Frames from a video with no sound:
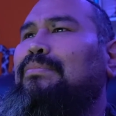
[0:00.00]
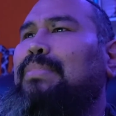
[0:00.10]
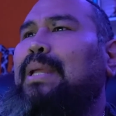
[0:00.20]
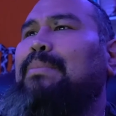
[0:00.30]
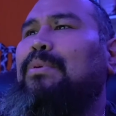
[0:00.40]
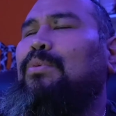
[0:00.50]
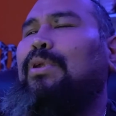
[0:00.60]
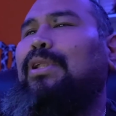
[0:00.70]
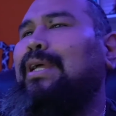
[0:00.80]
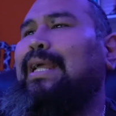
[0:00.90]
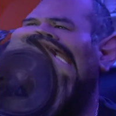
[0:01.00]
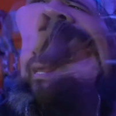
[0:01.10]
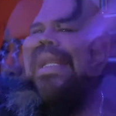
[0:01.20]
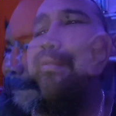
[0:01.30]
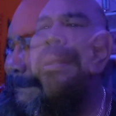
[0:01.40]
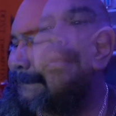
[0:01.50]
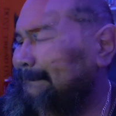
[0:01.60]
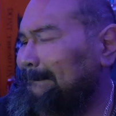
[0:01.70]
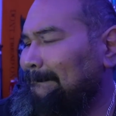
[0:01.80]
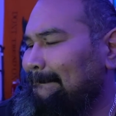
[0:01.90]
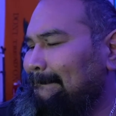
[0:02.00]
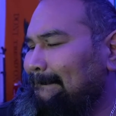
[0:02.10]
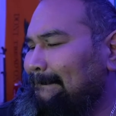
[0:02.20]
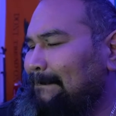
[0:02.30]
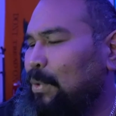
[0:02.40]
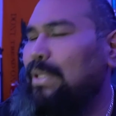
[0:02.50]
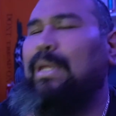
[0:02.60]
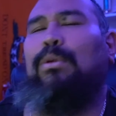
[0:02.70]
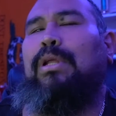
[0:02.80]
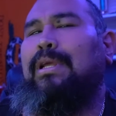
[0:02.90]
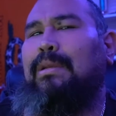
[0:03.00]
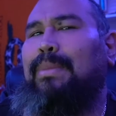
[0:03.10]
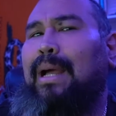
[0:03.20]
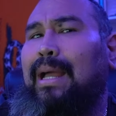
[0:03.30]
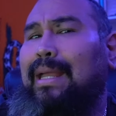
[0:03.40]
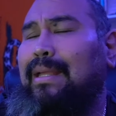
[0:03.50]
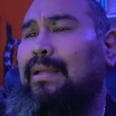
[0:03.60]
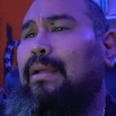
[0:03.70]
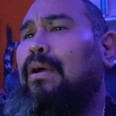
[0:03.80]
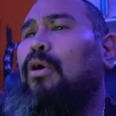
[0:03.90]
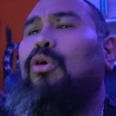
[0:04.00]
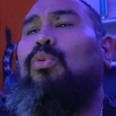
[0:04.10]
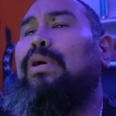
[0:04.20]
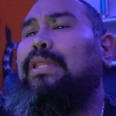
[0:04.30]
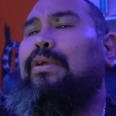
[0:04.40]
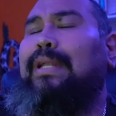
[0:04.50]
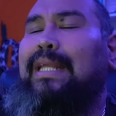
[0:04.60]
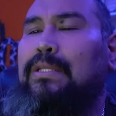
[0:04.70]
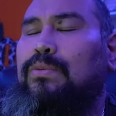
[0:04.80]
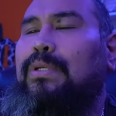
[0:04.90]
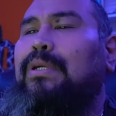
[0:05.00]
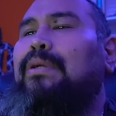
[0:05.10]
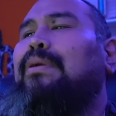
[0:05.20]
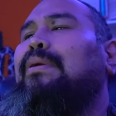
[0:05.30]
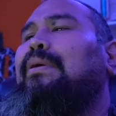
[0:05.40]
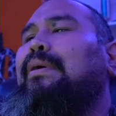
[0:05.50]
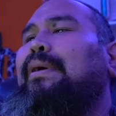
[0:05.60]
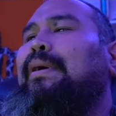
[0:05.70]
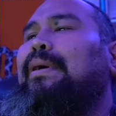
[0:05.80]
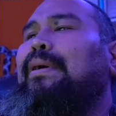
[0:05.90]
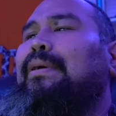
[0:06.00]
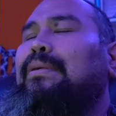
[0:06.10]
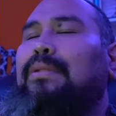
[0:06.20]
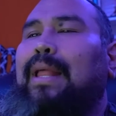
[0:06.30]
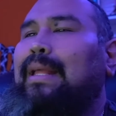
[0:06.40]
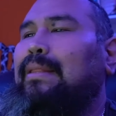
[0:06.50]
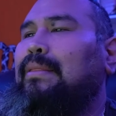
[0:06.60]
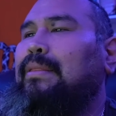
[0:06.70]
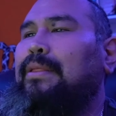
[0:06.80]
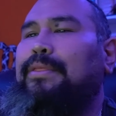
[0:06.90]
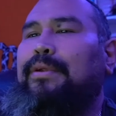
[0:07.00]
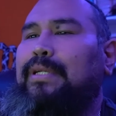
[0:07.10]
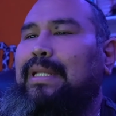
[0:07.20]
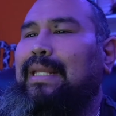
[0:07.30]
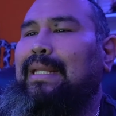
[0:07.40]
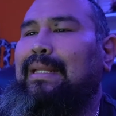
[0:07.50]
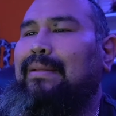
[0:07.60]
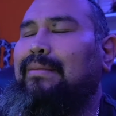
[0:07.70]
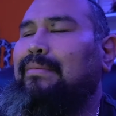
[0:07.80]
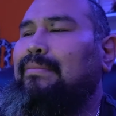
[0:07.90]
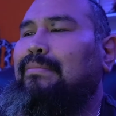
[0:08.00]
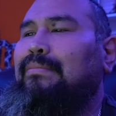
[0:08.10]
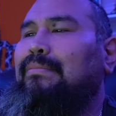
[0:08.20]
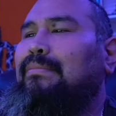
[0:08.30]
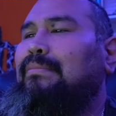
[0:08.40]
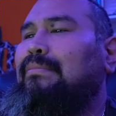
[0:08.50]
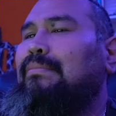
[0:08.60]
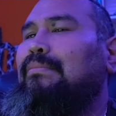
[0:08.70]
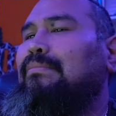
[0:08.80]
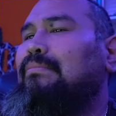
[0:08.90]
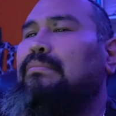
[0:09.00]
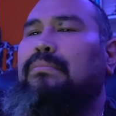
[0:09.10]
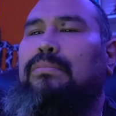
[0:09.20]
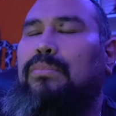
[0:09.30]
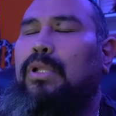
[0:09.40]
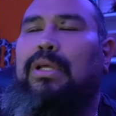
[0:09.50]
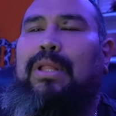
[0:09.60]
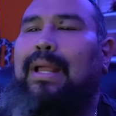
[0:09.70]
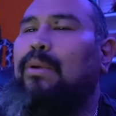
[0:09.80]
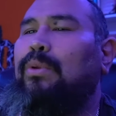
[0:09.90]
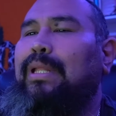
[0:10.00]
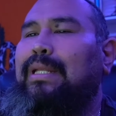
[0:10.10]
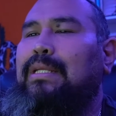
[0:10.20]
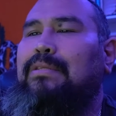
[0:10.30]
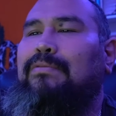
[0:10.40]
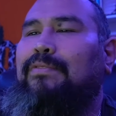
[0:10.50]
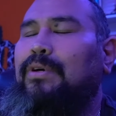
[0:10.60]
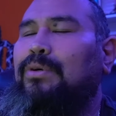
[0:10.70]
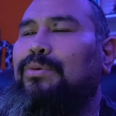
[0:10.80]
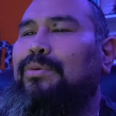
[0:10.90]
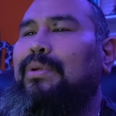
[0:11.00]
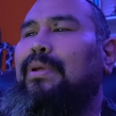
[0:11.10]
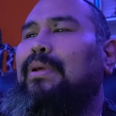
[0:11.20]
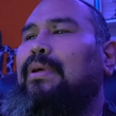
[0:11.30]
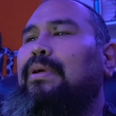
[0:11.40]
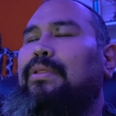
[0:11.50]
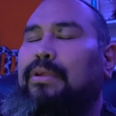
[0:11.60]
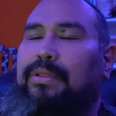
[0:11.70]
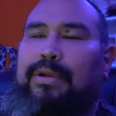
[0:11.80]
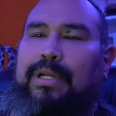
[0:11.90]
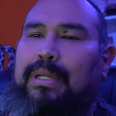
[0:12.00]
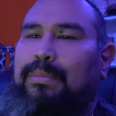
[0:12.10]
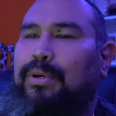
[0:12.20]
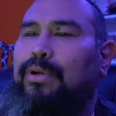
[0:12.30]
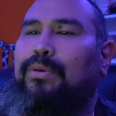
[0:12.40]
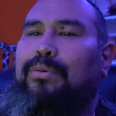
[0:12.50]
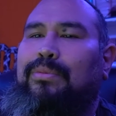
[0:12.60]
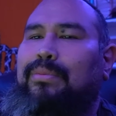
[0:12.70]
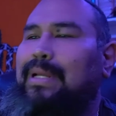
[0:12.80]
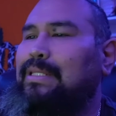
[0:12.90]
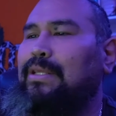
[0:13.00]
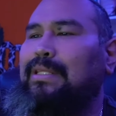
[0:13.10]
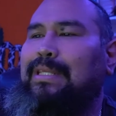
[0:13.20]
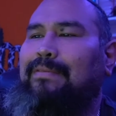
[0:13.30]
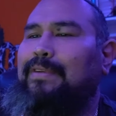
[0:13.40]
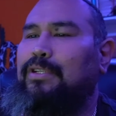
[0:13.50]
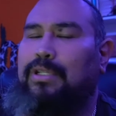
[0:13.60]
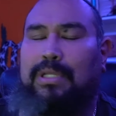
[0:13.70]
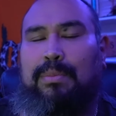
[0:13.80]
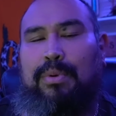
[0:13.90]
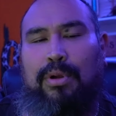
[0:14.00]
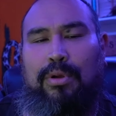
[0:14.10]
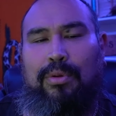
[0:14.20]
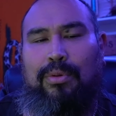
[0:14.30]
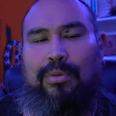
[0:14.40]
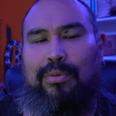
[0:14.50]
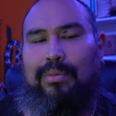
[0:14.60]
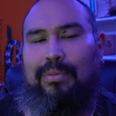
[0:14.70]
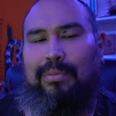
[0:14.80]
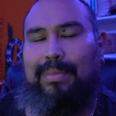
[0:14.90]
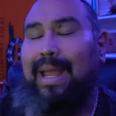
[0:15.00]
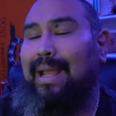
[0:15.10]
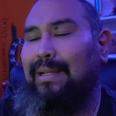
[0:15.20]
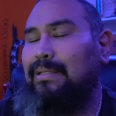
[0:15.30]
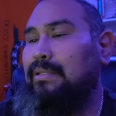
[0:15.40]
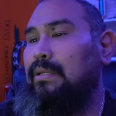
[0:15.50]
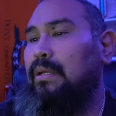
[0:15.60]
people were looking at, what they were looking to buy, or what their needs were. Like the 13 looked like a really decent phone. Their 13 Pro has all the same features as the Pro Max,